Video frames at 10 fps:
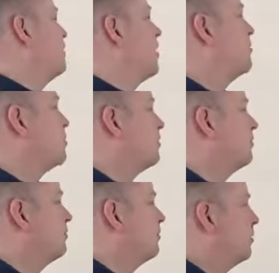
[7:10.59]
I'm sort of
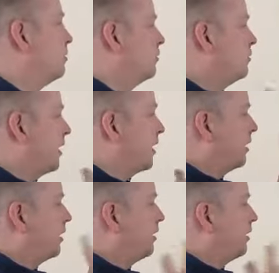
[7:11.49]

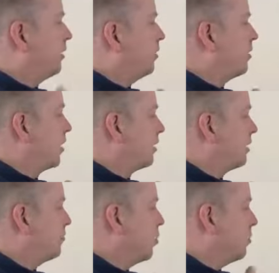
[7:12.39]
taking a look at it at the
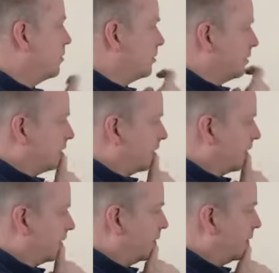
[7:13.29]
moment and
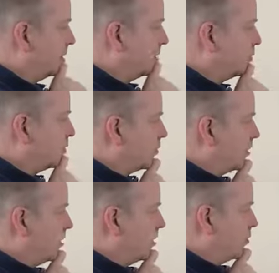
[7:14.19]
thinking, right, what do I
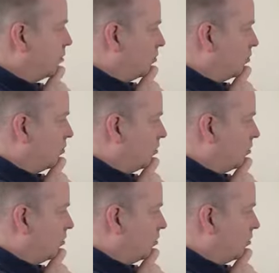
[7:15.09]
need to do?